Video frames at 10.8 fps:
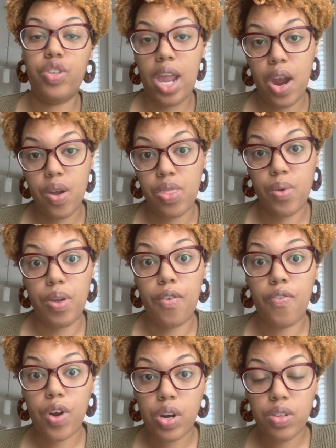and hair theory
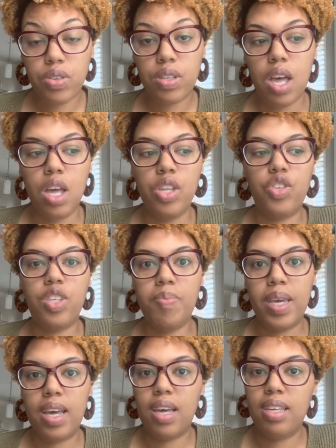first, just
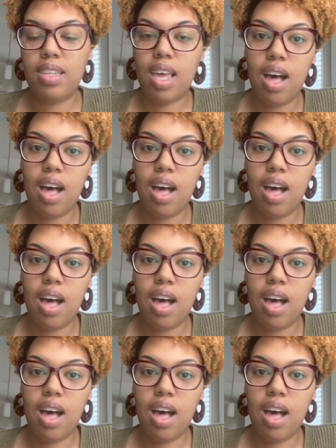because